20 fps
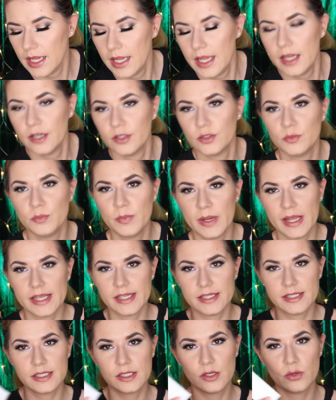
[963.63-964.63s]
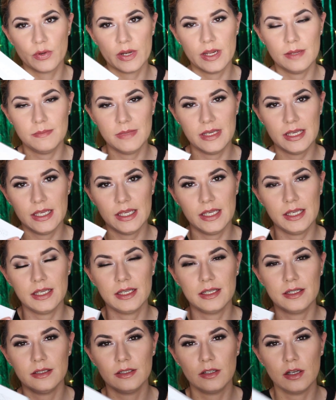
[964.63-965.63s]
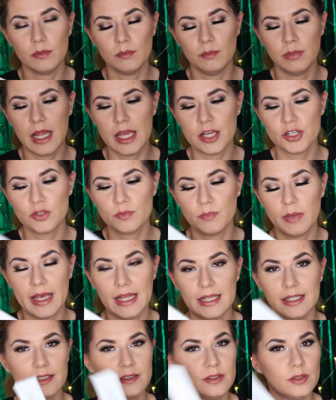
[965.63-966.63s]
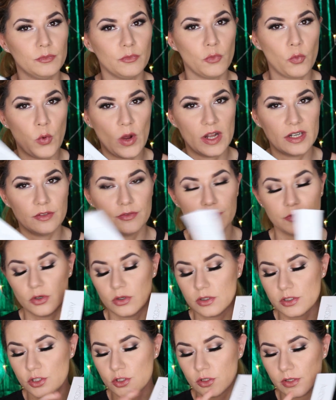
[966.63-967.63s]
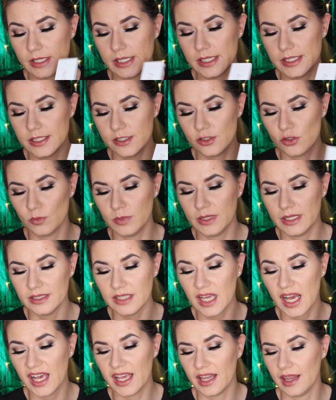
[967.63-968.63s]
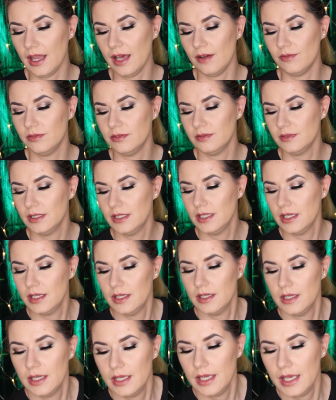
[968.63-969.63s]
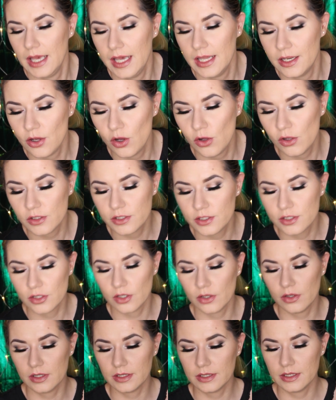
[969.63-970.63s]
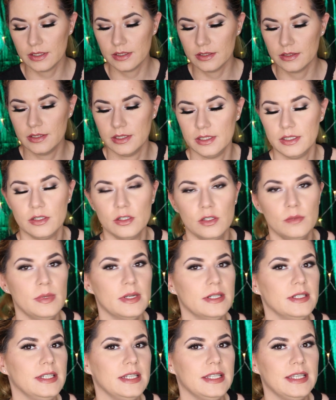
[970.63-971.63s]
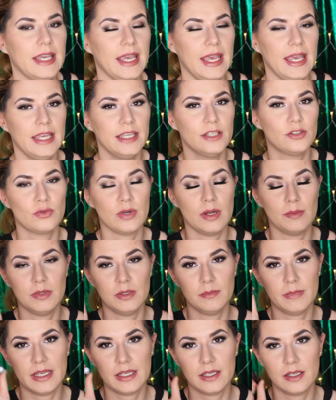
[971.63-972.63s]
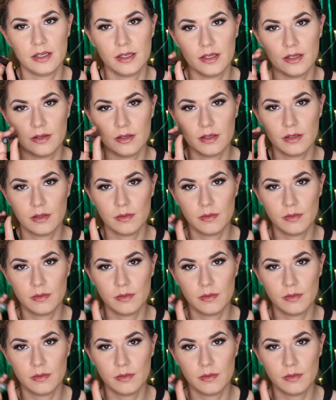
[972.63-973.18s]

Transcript: air base creamy blush palette wonderful so easy to blend i love and also the urban decay troublemaker